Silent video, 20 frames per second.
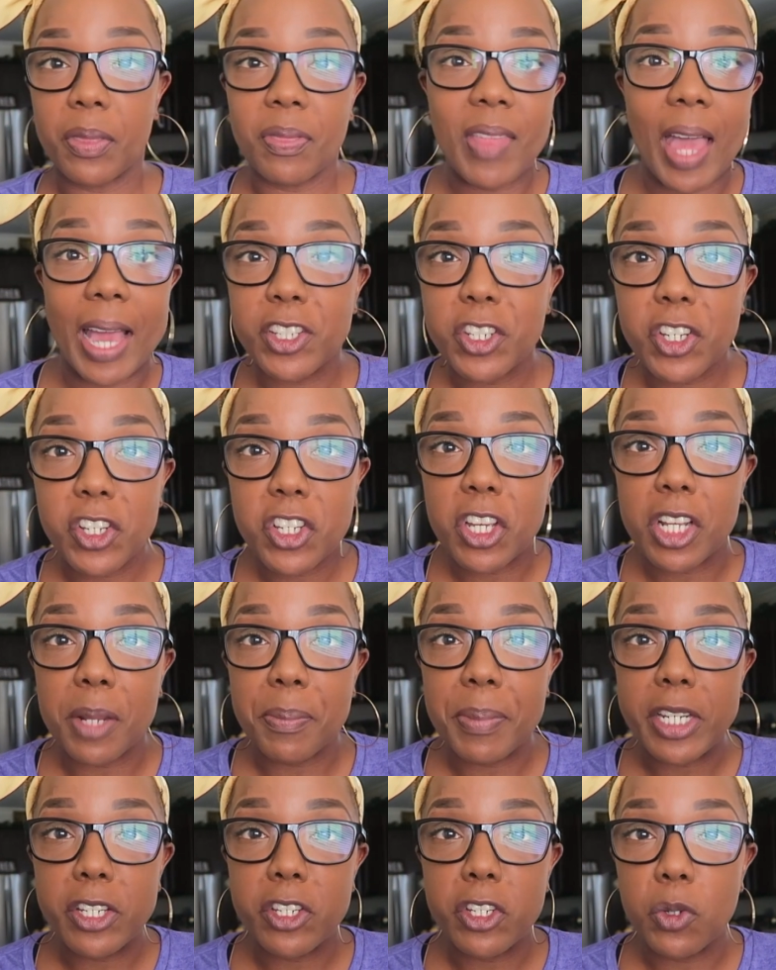that's just
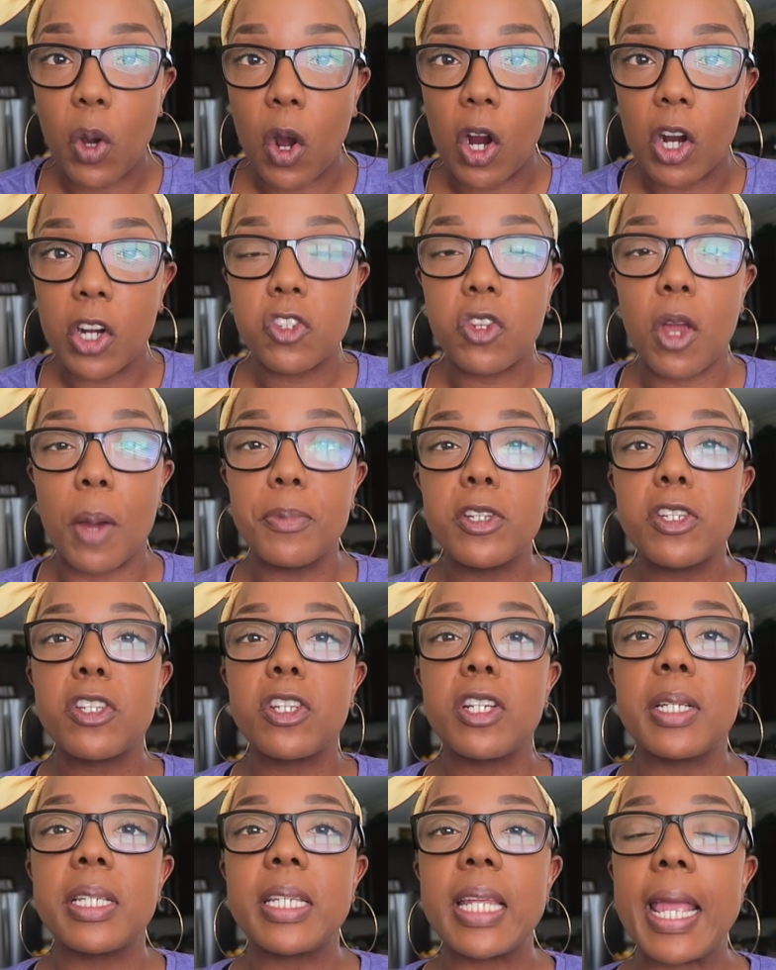gonna be too hard. So I'm just
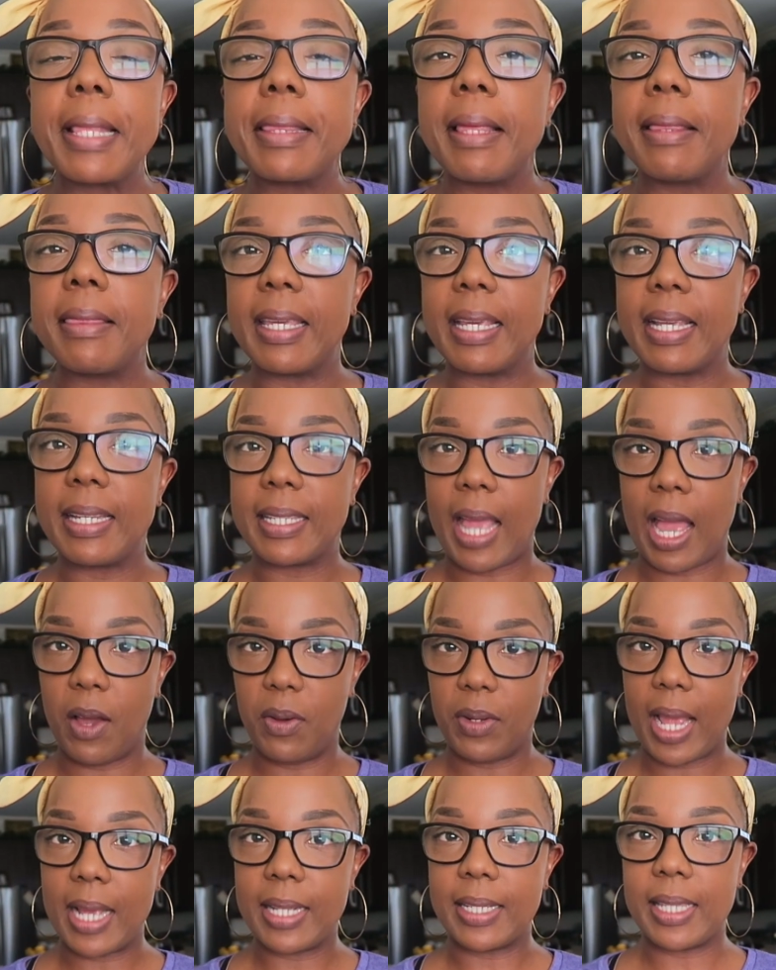gonna take the things
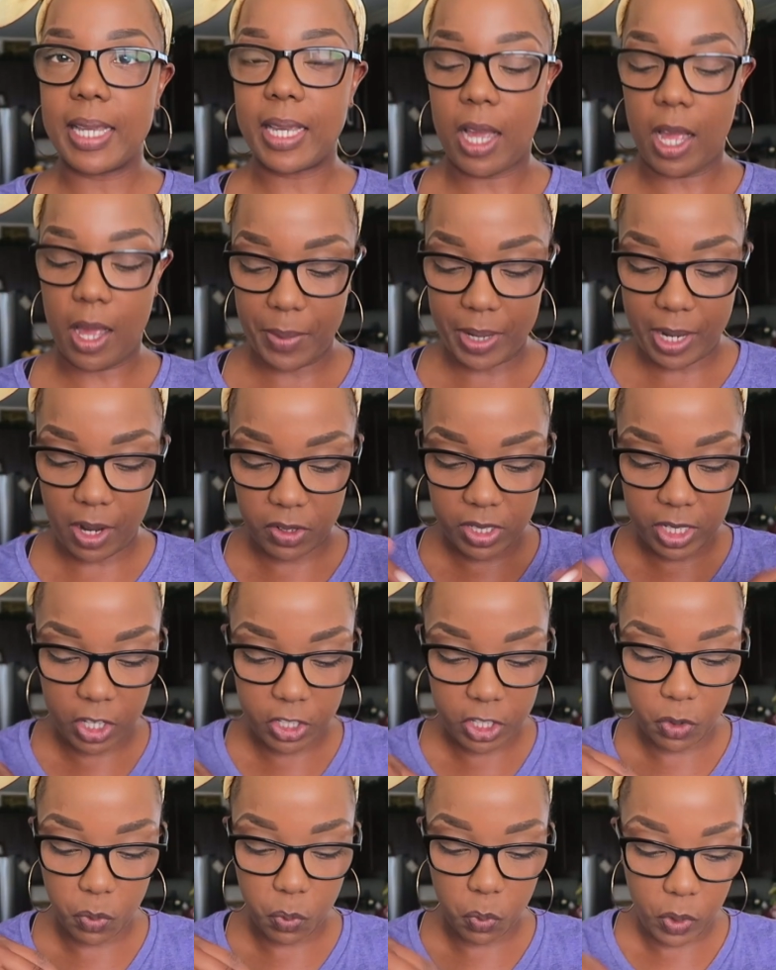out as they come and I'll
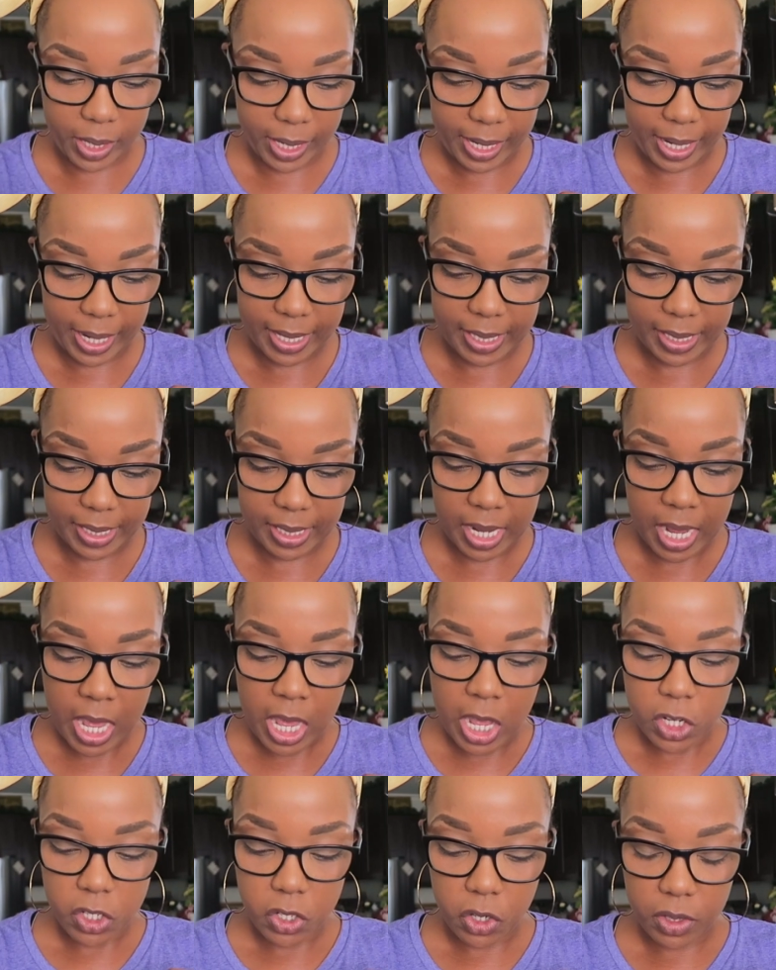tell you what it is.
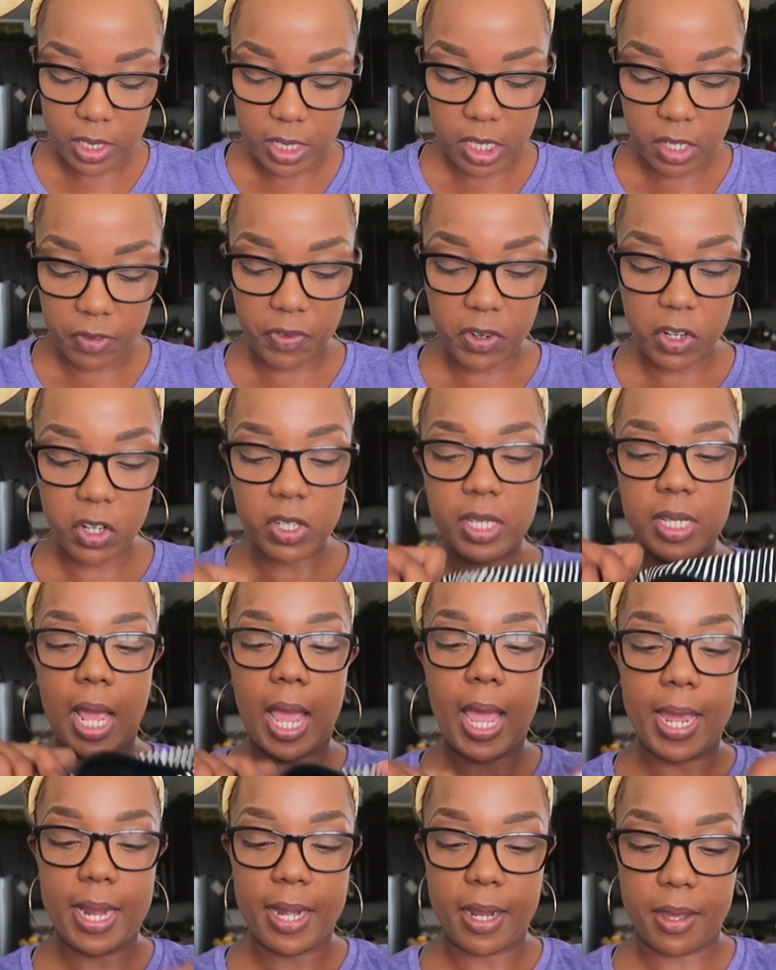So this first
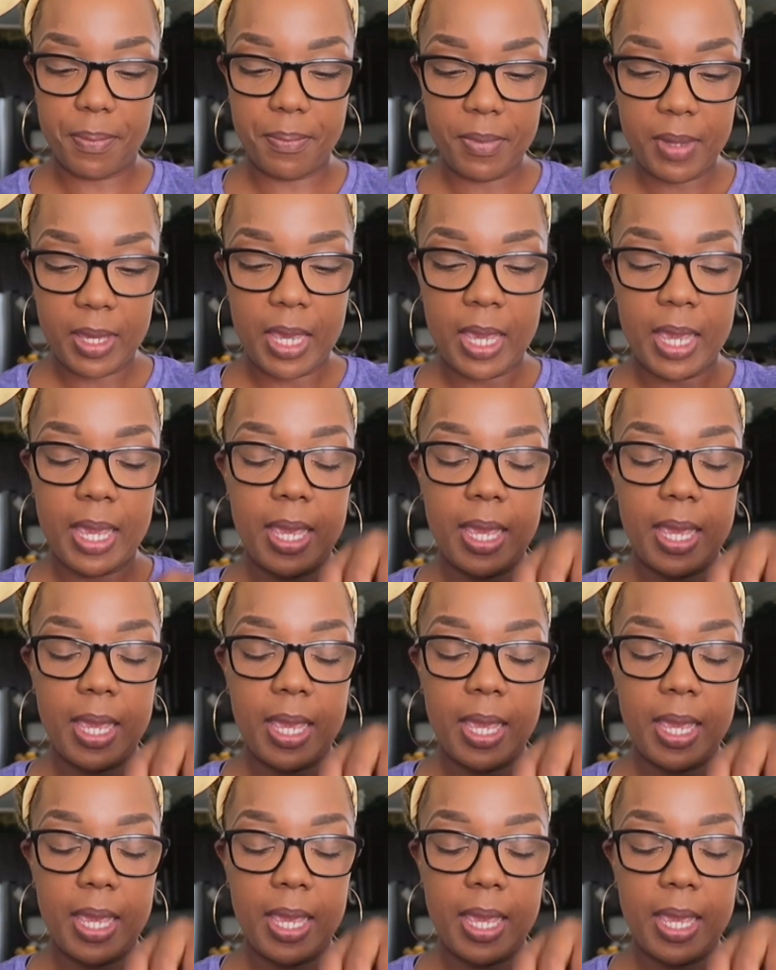item